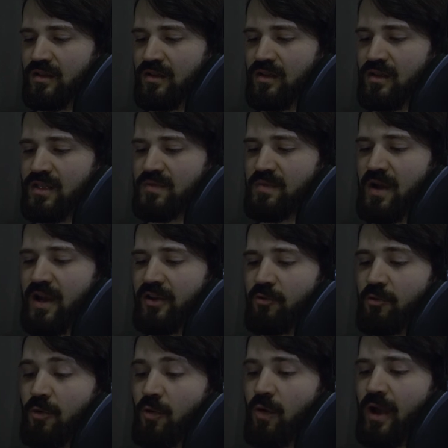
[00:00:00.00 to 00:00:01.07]
His mind
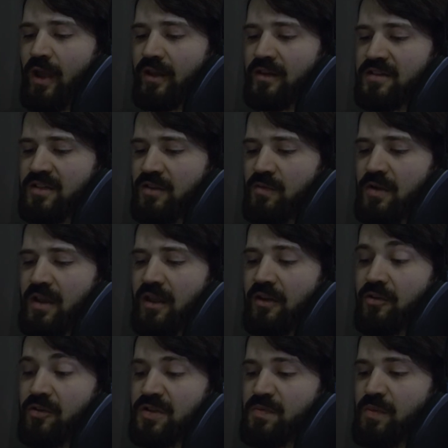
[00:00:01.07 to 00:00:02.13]
grew quiet as the ring
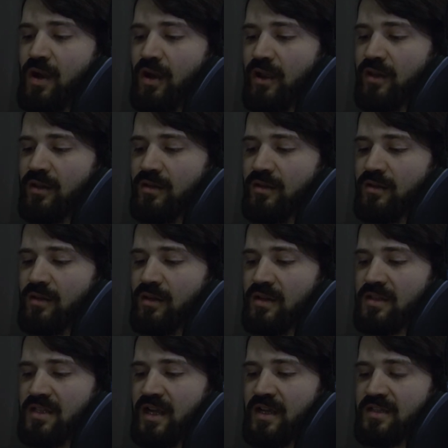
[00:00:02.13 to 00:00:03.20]
entered his pocket, and
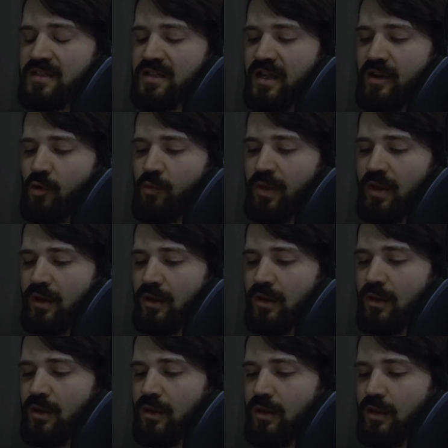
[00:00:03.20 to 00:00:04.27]
his eyes stayed open.
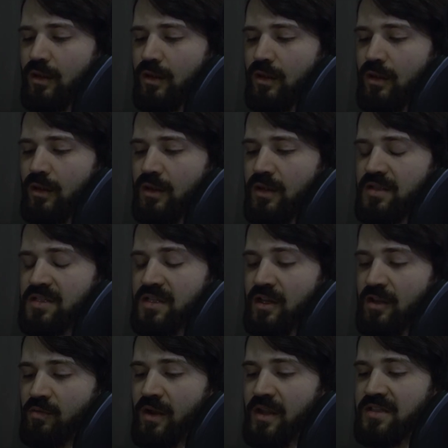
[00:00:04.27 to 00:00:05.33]

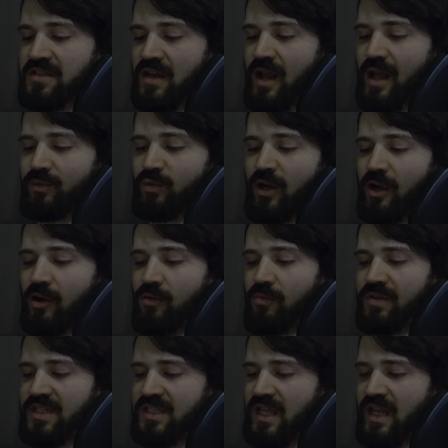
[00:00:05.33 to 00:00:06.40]
Cynic raised an eyebrow,
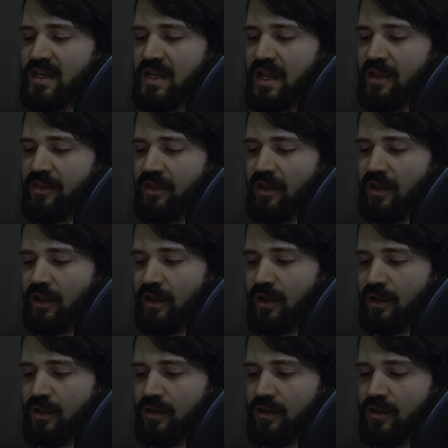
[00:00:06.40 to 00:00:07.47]
but said nothing.
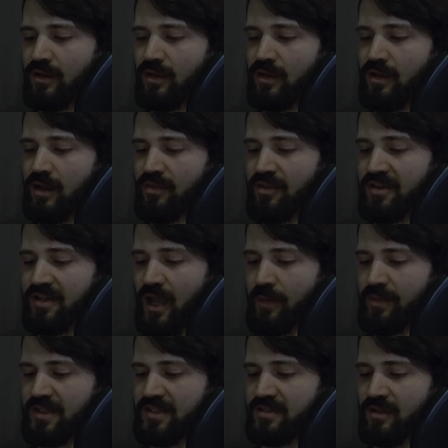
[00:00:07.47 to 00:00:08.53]
In the
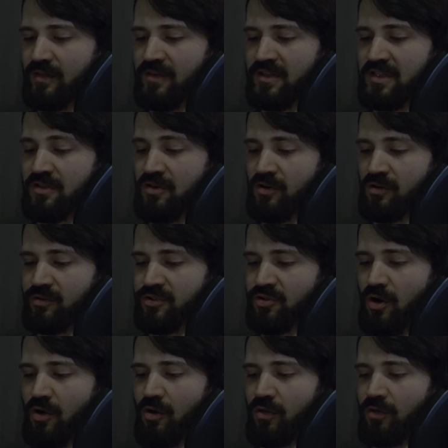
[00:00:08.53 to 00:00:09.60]
depths of his internal
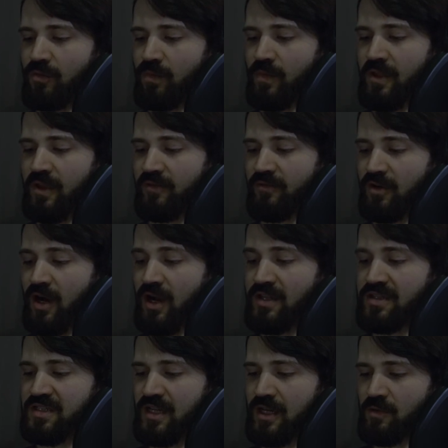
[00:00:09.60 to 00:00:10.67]
struggle, he had
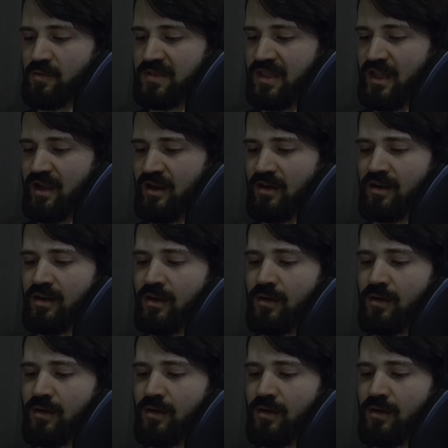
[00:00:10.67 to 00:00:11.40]
forgotten Cynic was there.